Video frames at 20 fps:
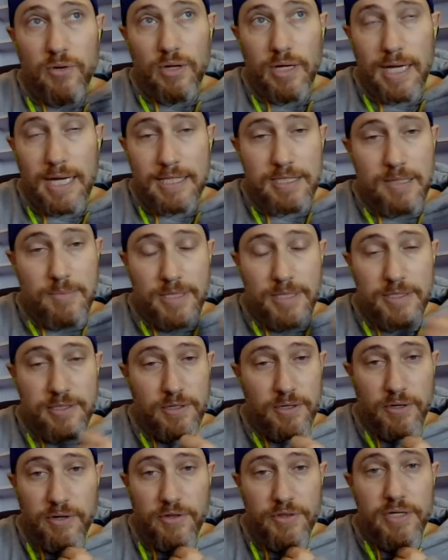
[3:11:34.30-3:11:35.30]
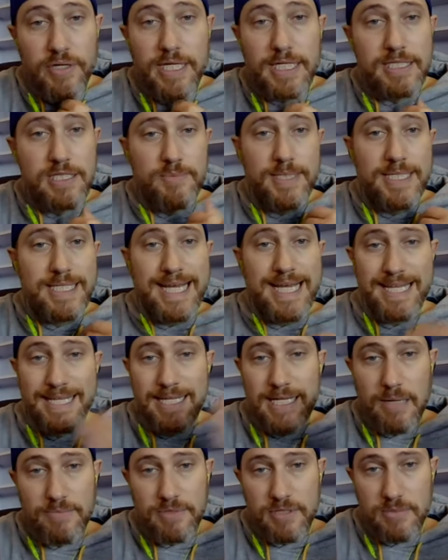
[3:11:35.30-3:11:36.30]
as I mentioned earlier, there needs to be 10
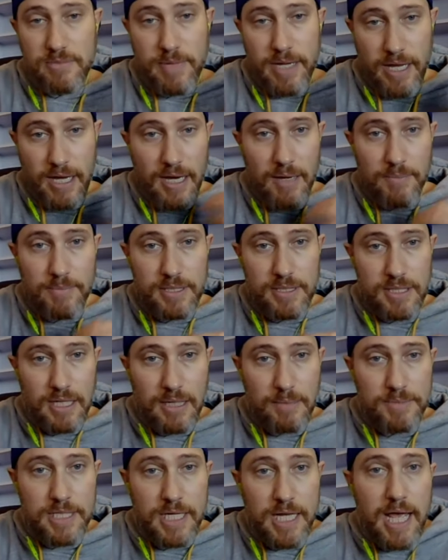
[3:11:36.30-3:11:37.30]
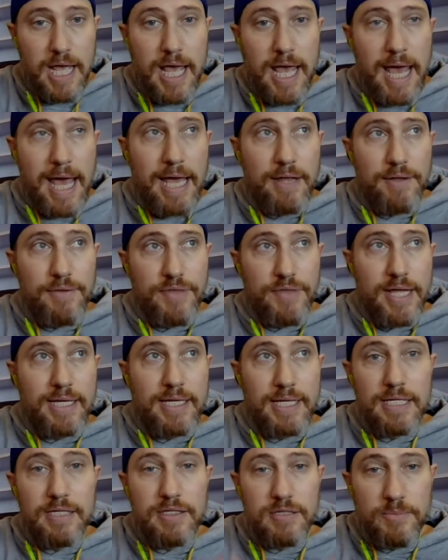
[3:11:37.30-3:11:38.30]
times as many hobby shops, and they
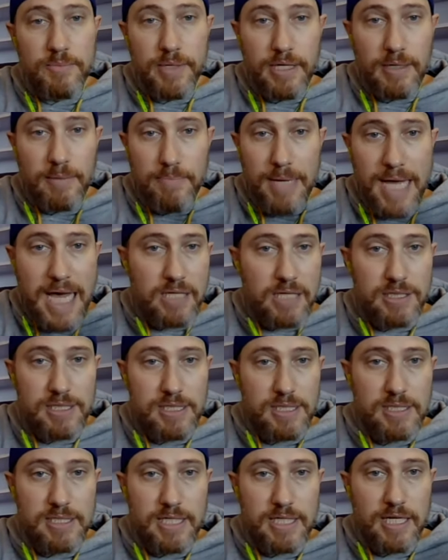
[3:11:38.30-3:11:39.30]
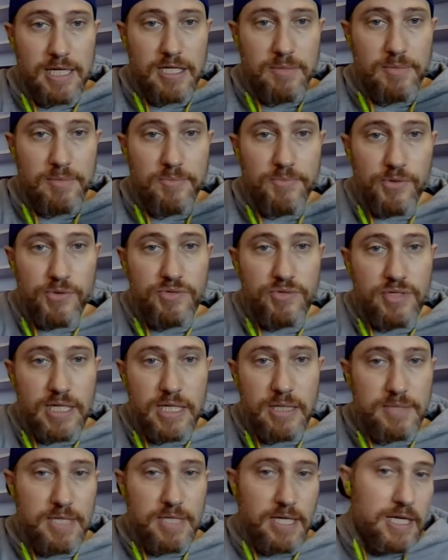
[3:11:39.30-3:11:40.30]
need to be palaces. They need to be
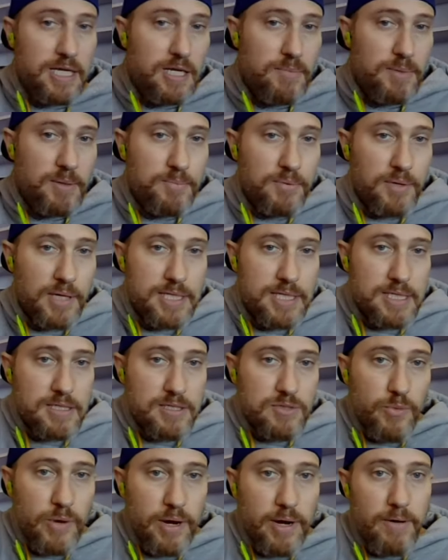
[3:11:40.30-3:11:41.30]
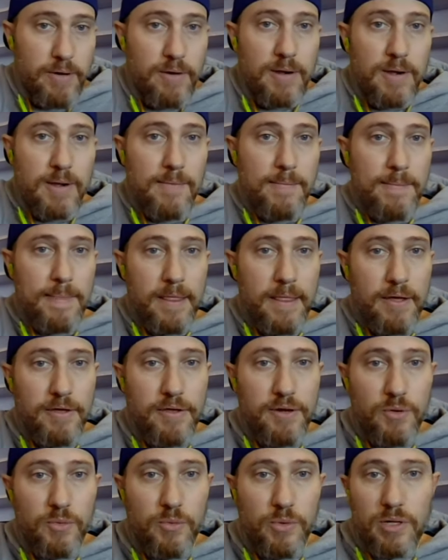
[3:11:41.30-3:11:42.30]
museums. They need to be places where
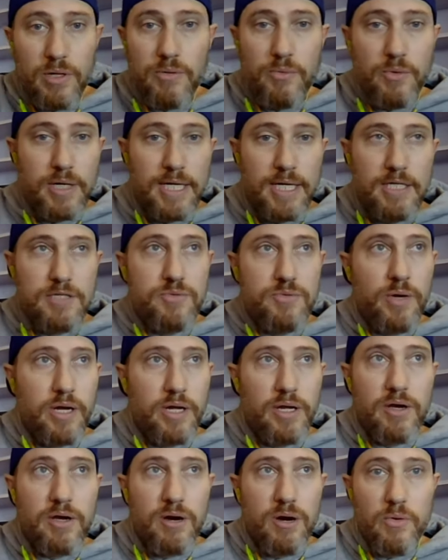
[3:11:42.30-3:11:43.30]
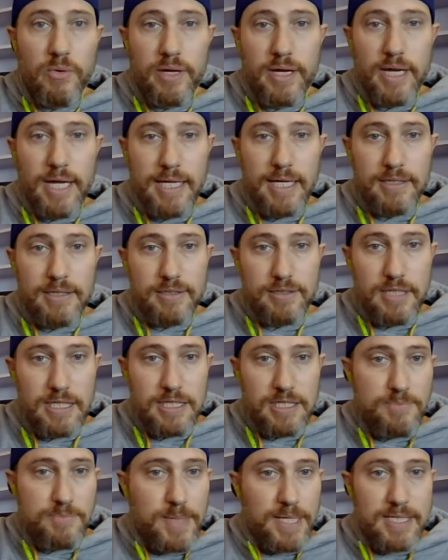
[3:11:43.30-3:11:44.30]
kids want to go and
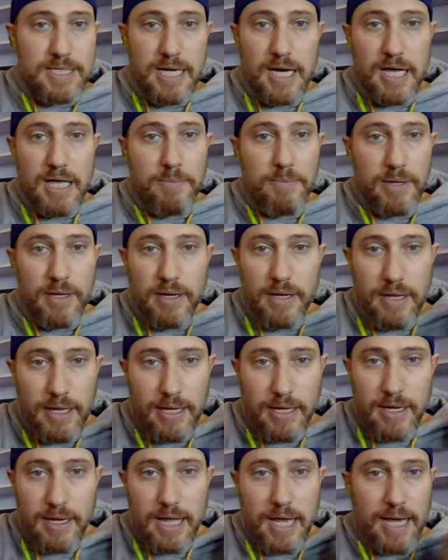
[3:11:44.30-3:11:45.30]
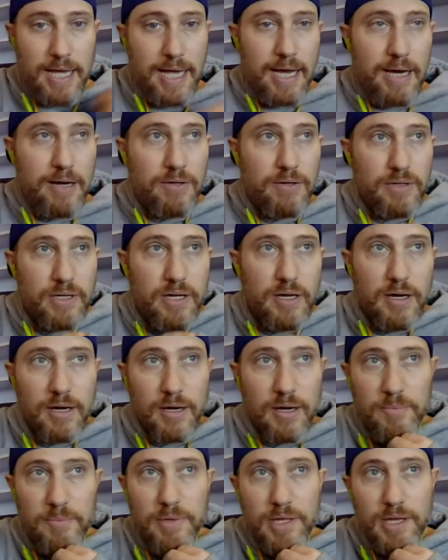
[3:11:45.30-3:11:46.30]
spend time and hang
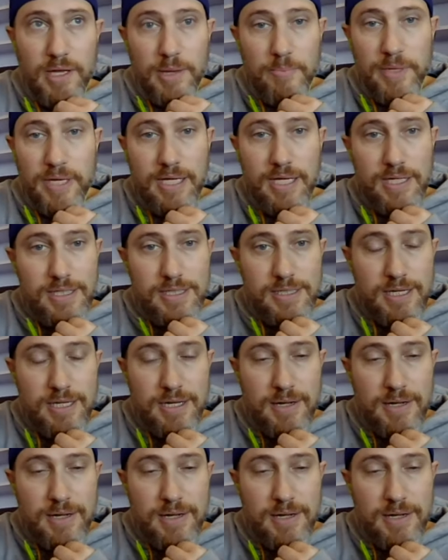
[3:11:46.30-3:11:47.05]
out. Because,